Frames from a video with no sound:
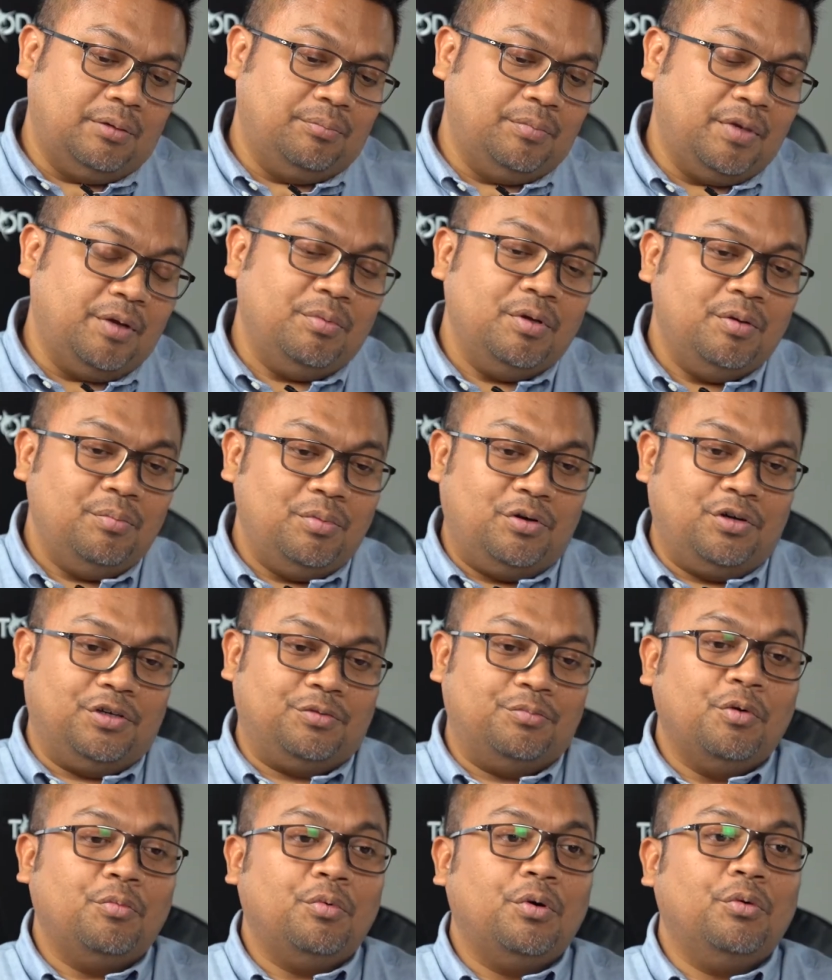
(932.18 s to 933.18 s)
maybe because
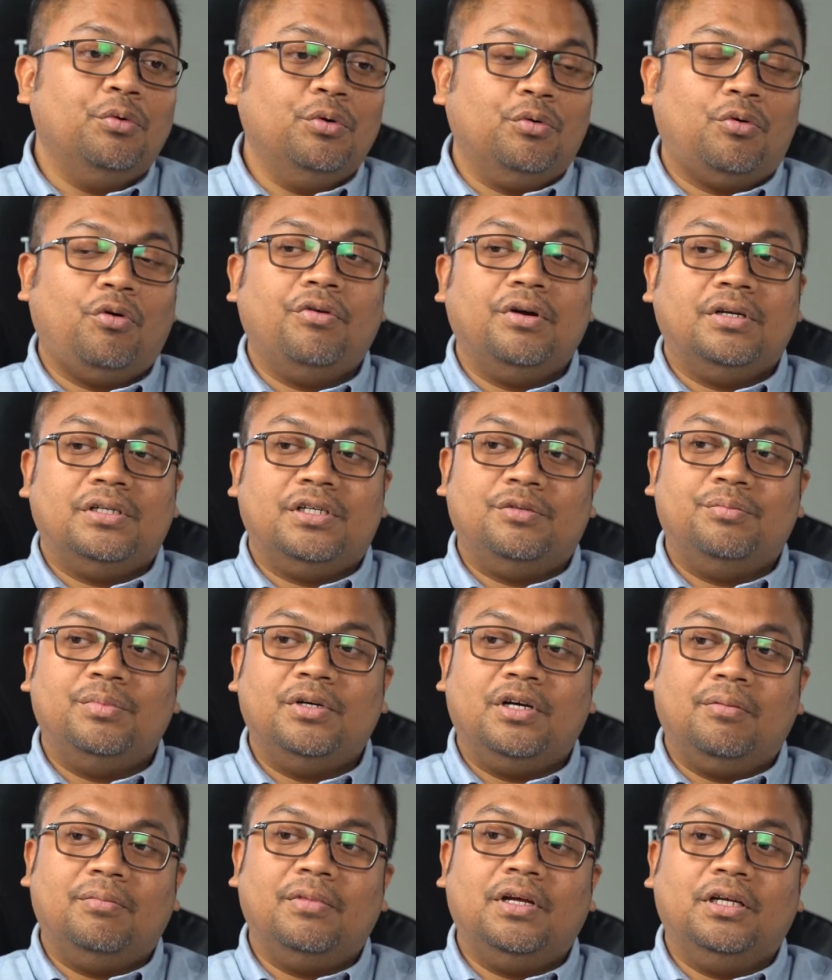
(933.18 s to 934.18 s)
Mobile World Congress has
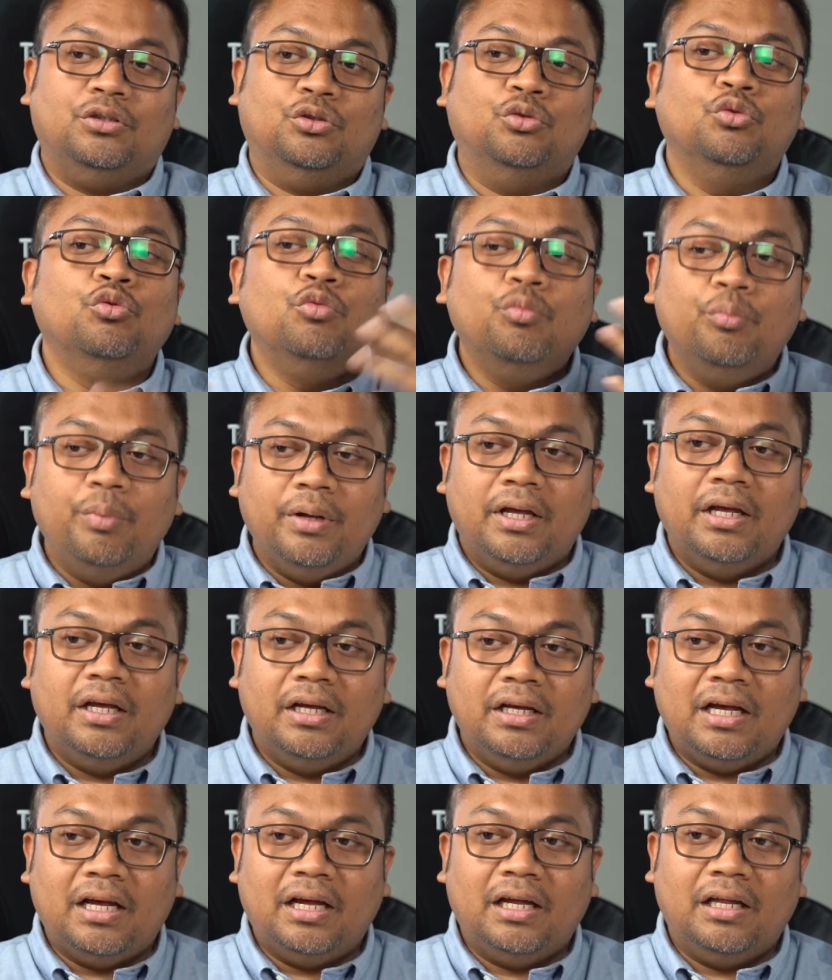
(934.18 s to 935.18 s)
become like too
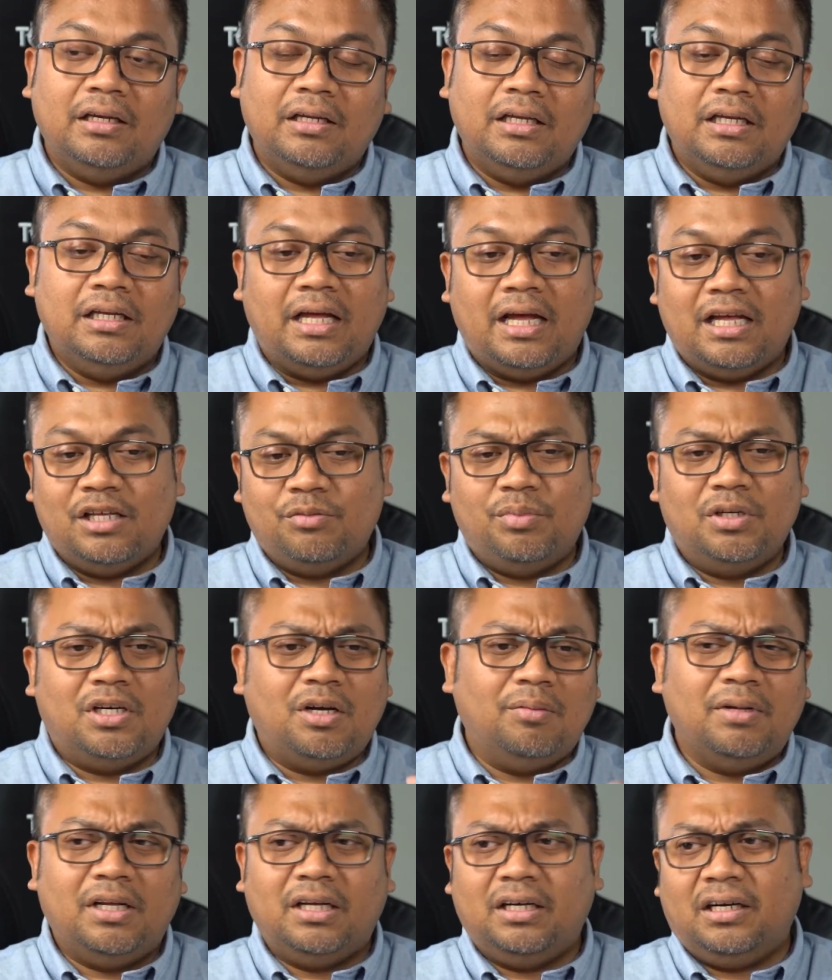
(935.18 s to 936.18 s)
big and it has
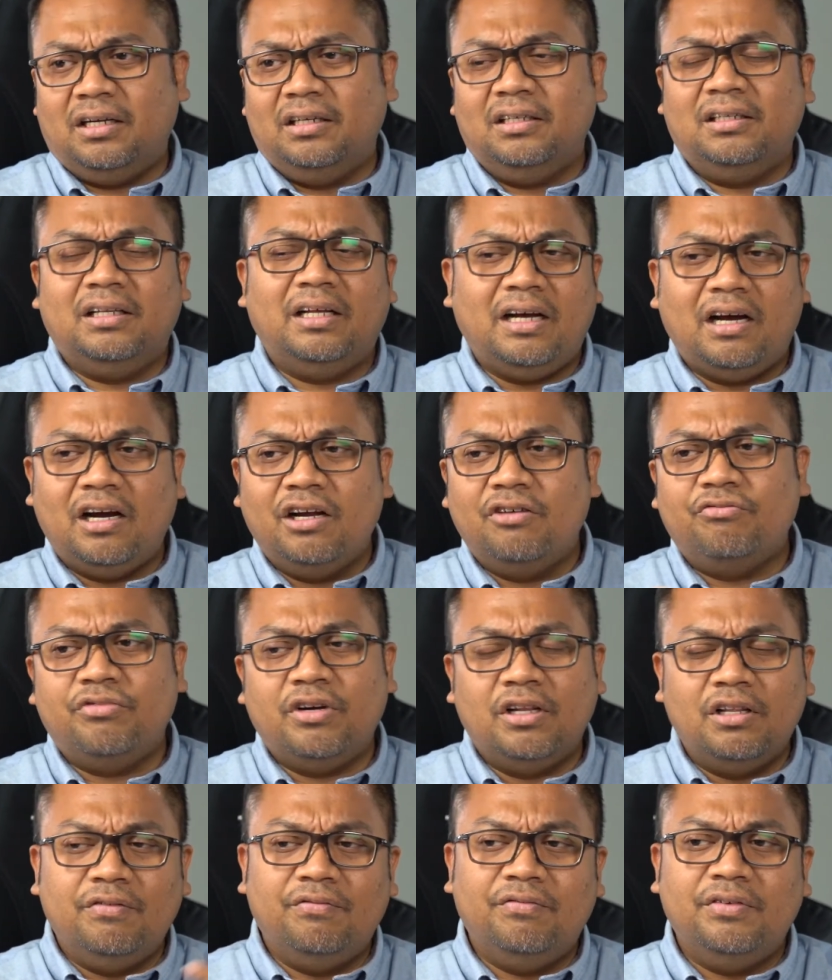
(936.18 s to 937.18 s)
become like kind of like
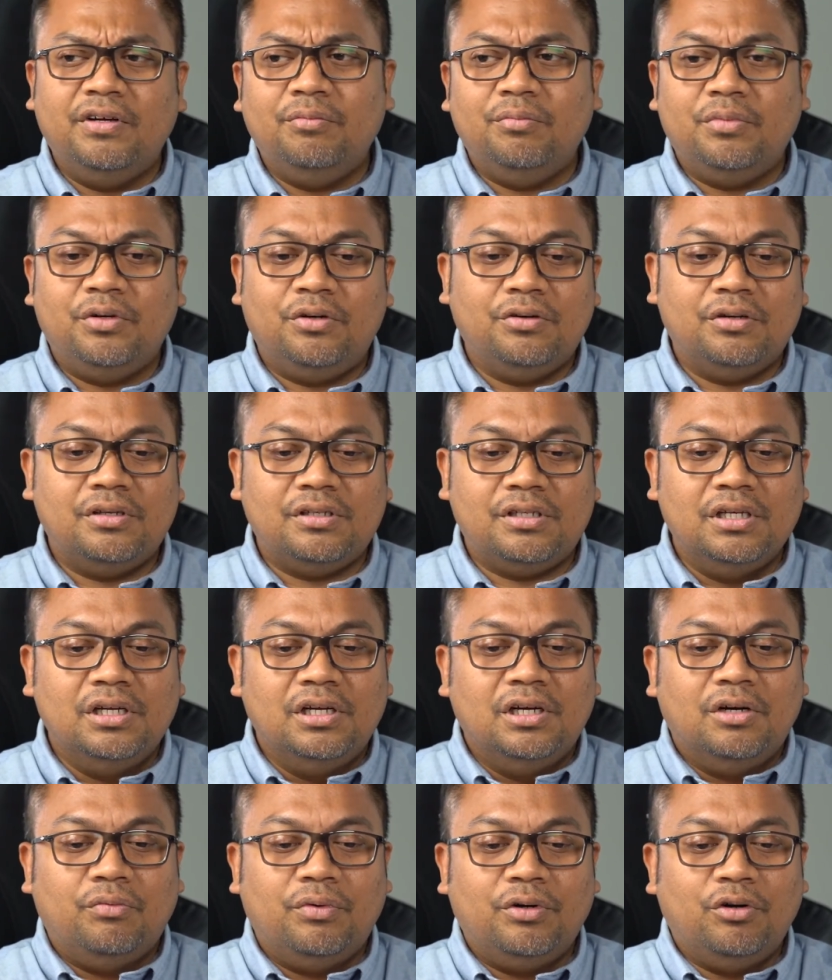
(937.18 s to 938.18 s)
unrelevant because
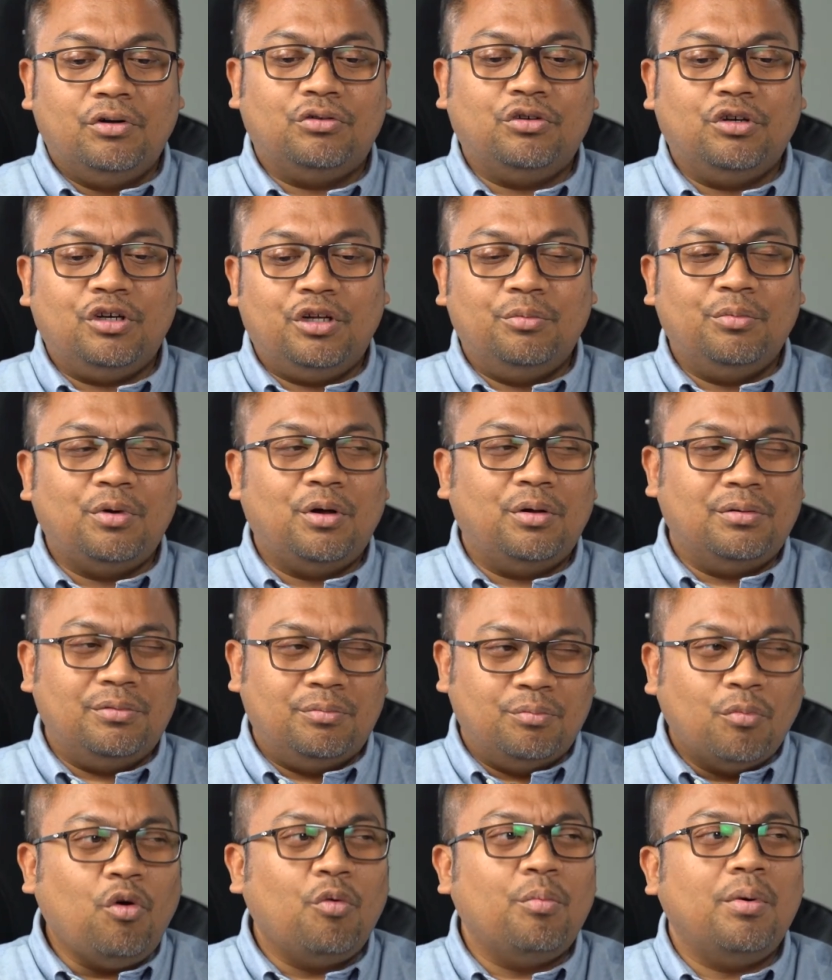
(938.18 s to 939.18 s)
we're not talking about
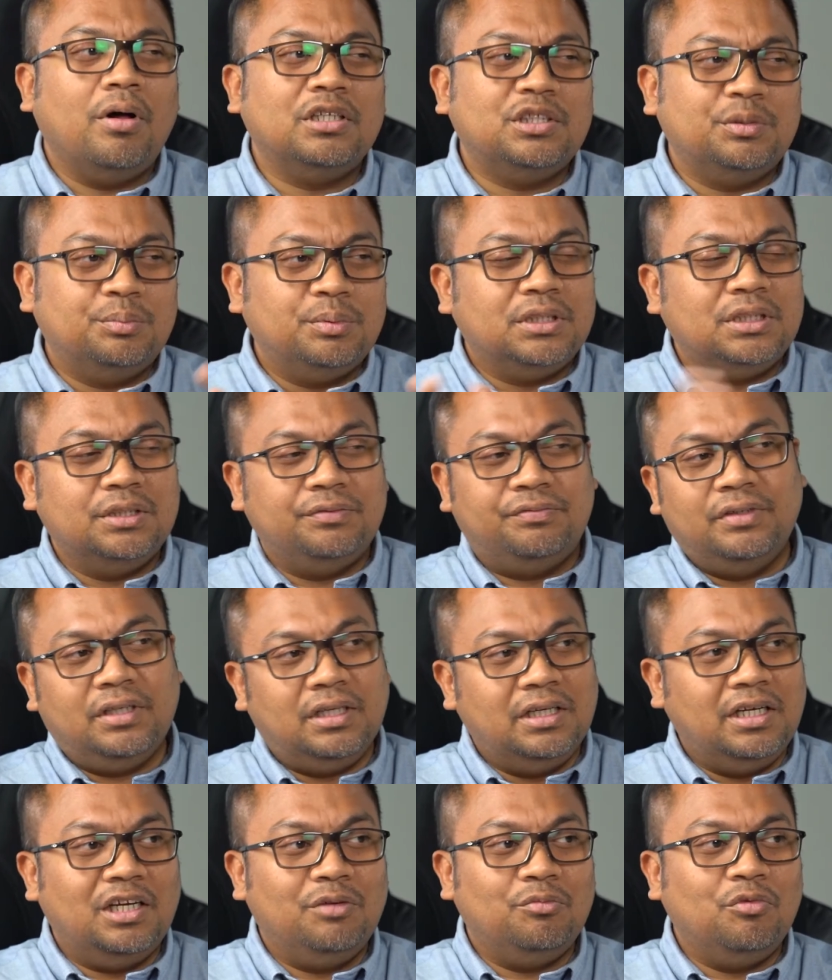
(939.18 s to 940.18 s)
mobile
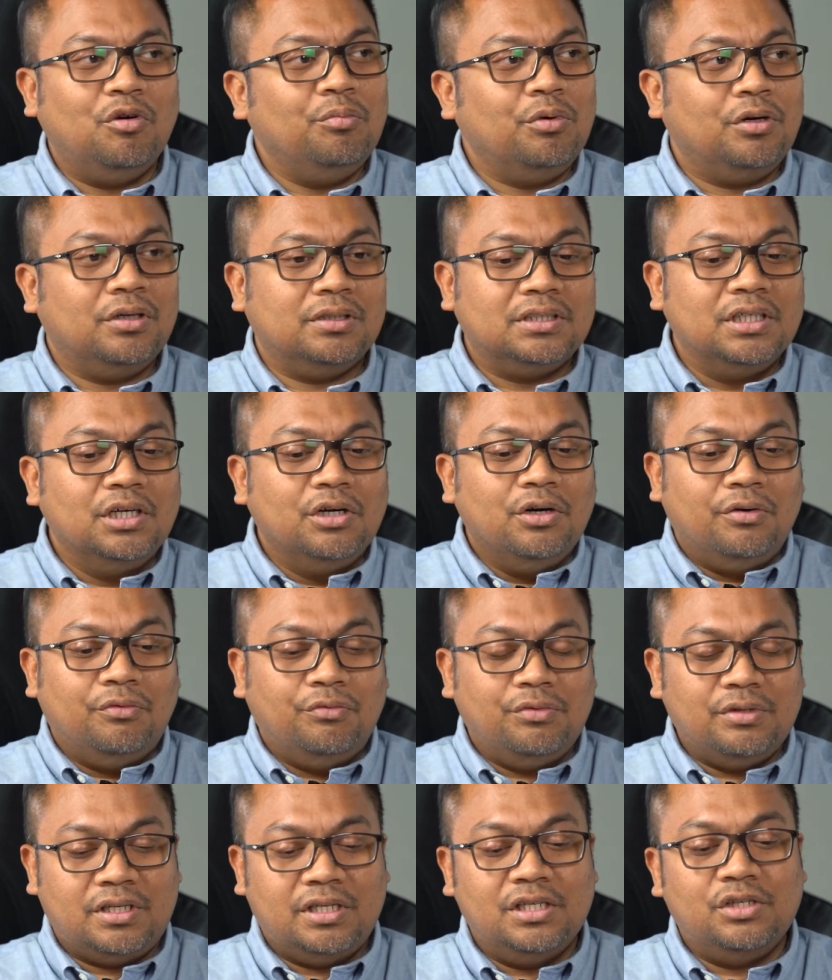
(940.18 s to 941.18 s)
specifically anymore, because
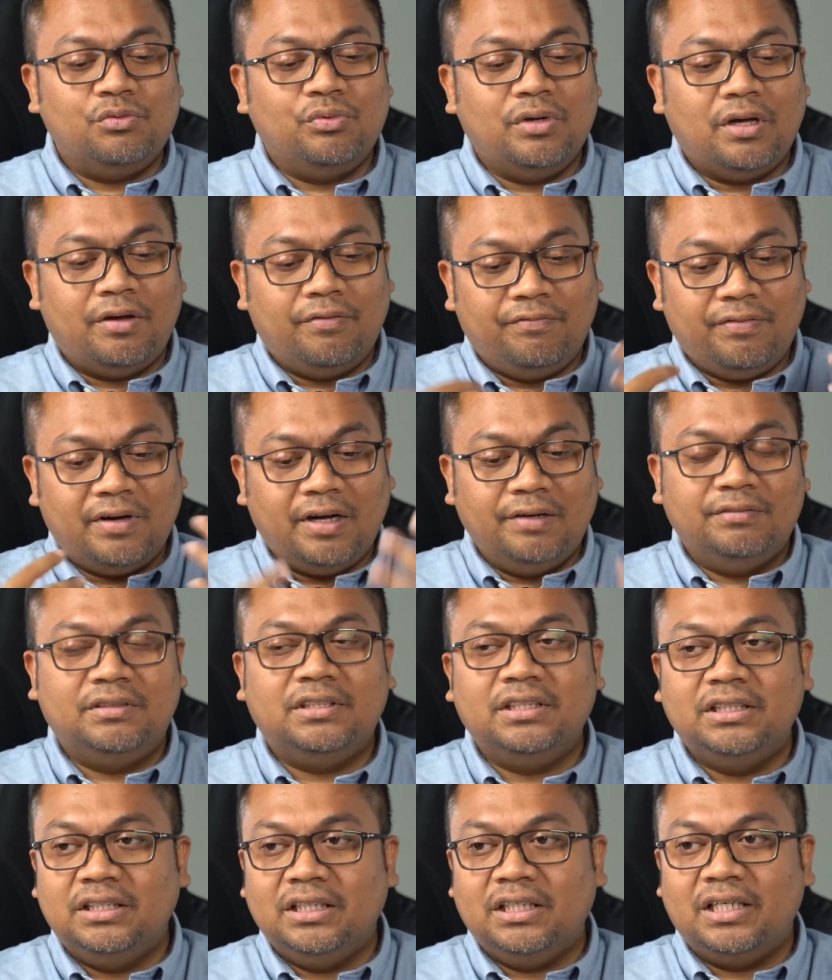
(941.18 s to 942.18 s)
since we have
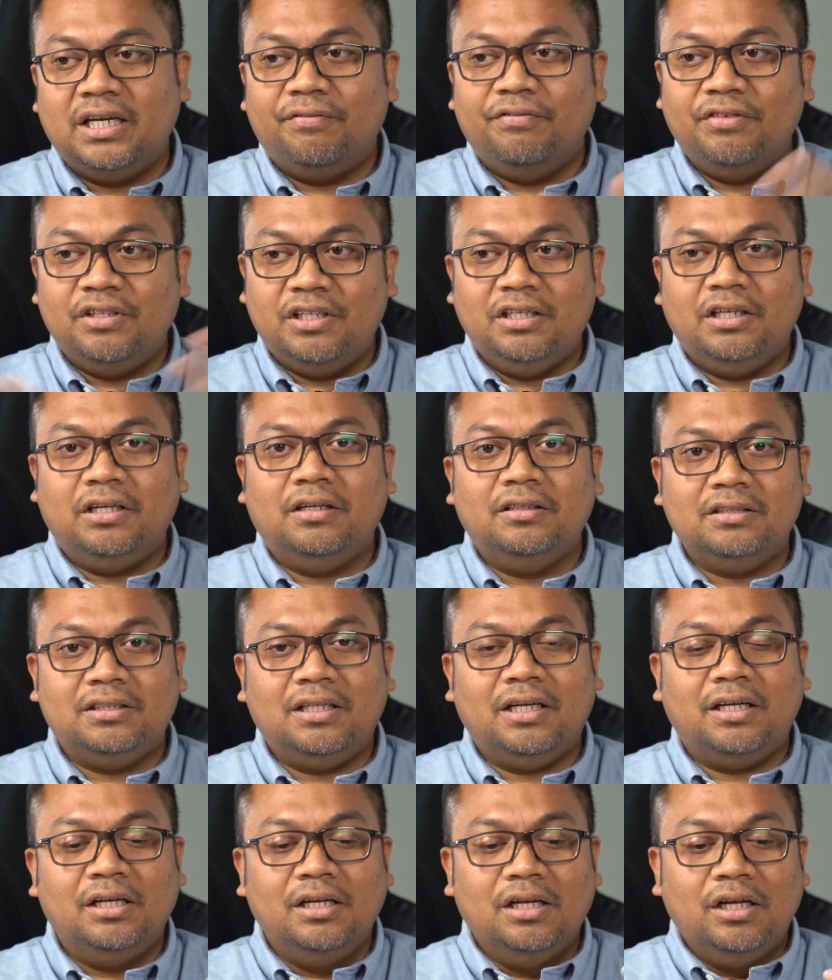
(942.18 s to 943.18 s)
5G and everything else,
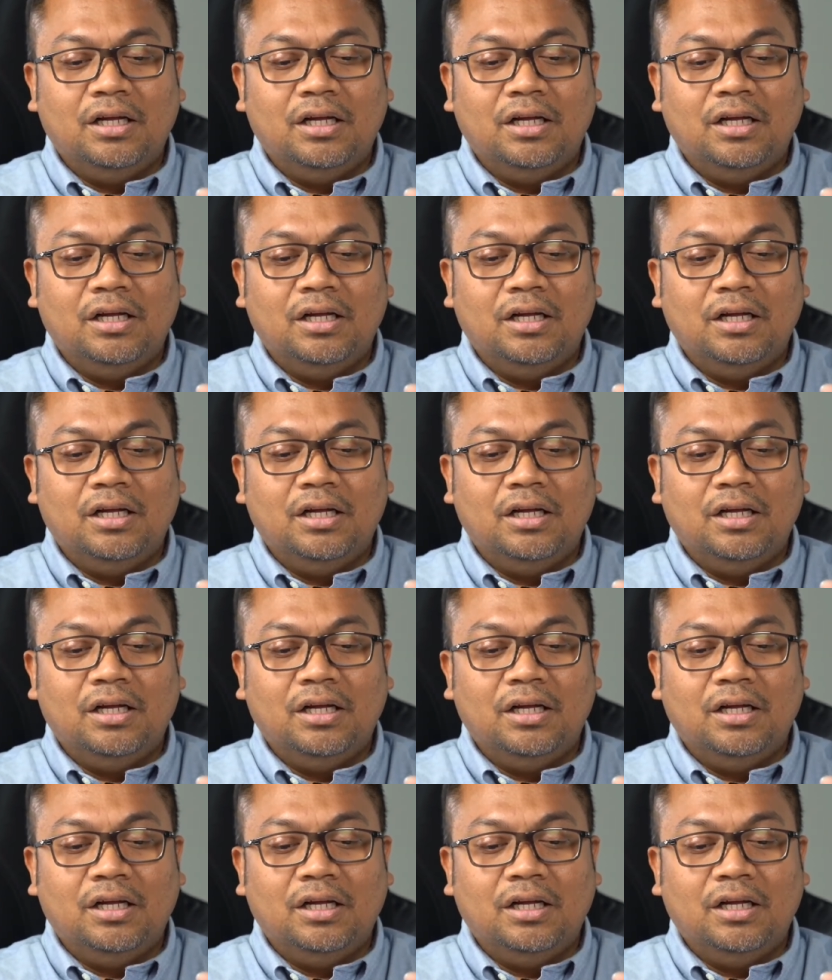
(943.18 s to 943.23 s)
like